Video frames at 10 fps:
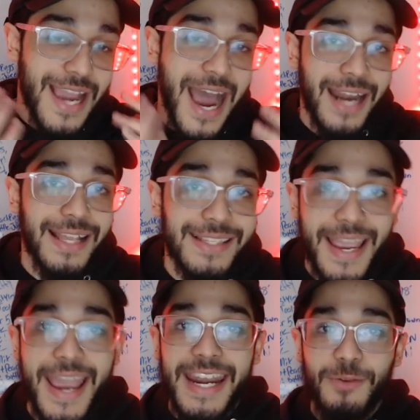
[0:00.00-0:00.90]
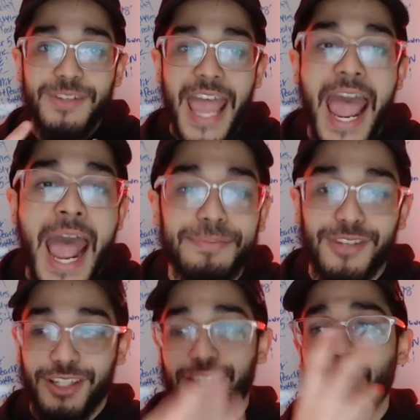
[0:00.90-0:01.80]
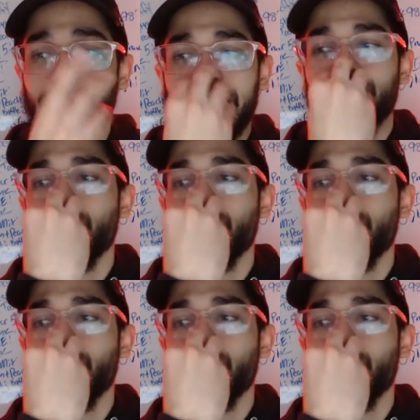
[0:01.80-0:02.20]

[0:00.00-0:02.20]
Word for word: out of 10. It was absolutely